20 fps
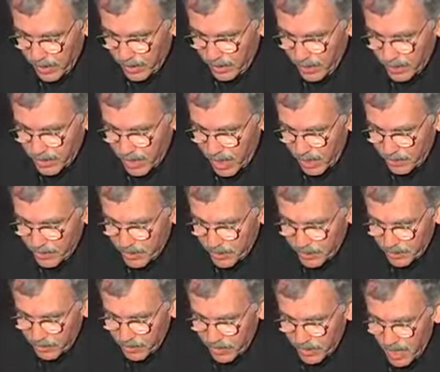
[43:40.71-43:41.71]
these
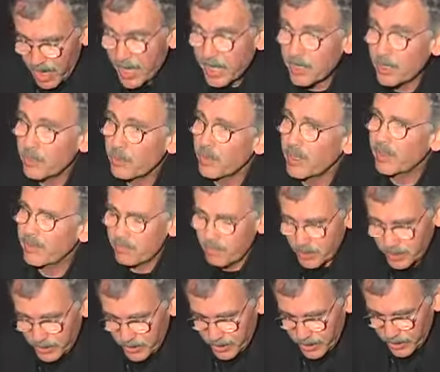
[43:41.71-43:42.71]
objects with a high degree of
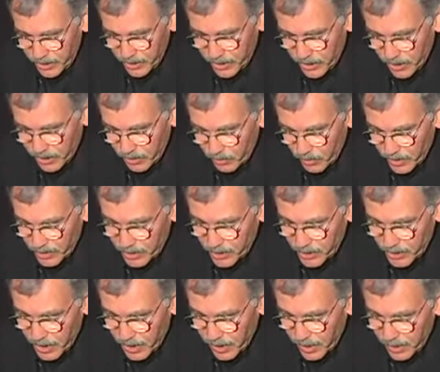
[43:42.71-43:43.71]
precision,
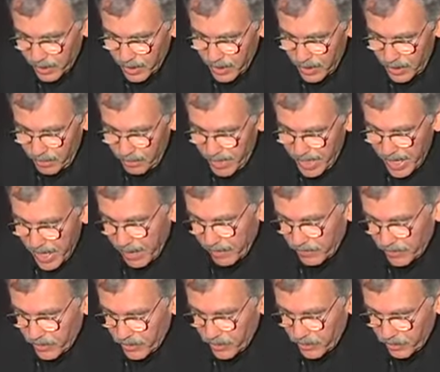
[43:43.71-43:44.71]
which may
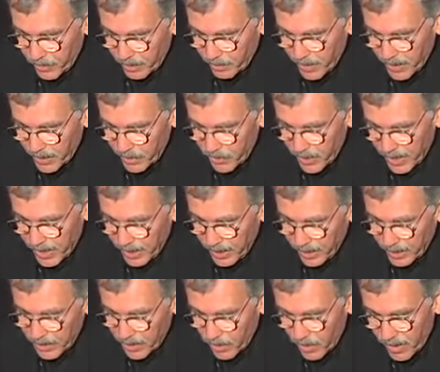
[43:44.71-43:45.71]
have to do with my
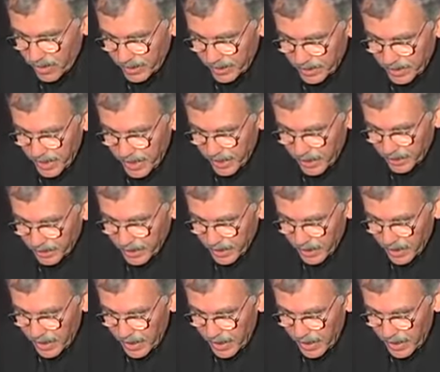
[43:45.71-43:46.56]
training as an architect.